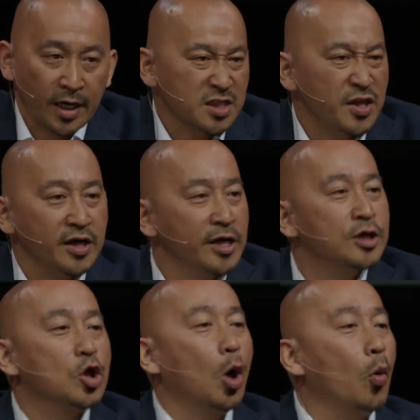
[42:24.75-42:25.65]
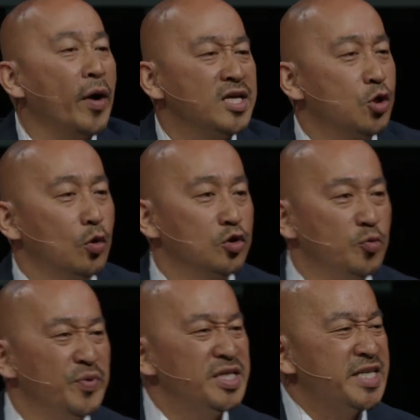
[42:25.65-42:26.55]
Guys, there is always going
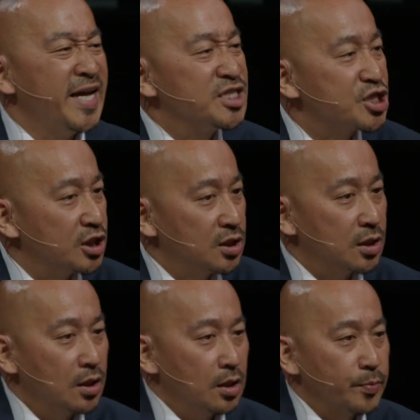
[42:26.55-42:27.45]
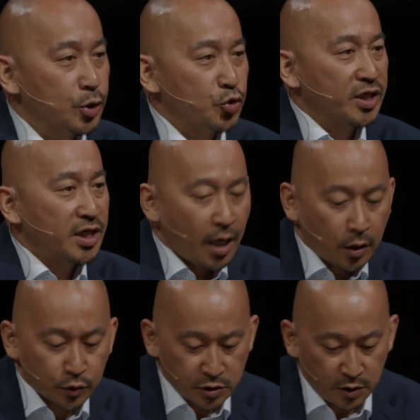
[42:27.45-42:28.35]
to be tension between
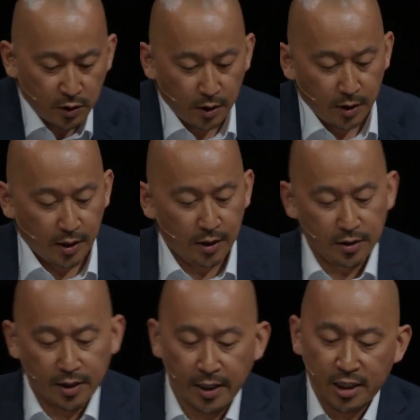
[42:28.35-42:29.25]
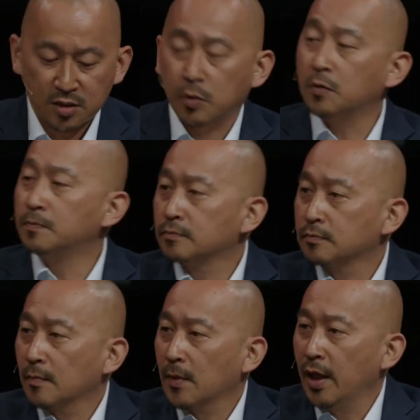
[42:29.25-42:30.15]
culture and the gospel.
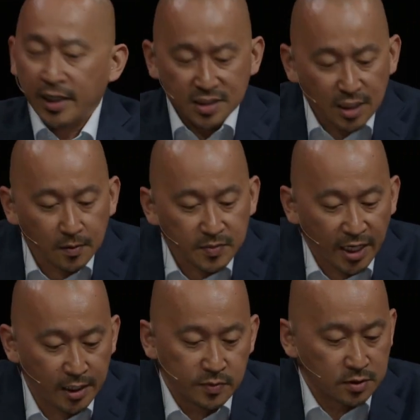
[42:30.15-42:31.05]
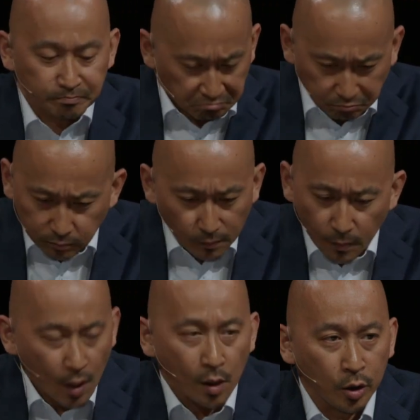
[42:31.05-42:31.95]
And sometimes
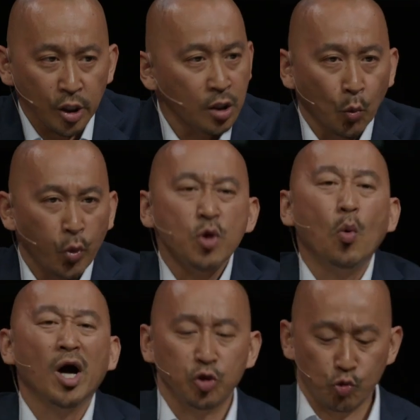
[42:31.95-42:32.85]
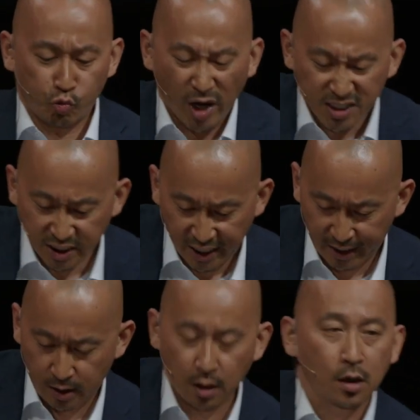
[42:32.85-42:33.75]
we want to
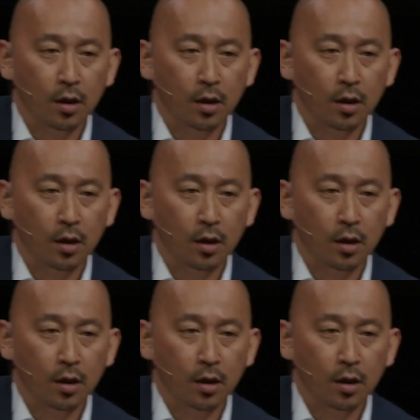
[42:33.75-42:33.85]
resonate.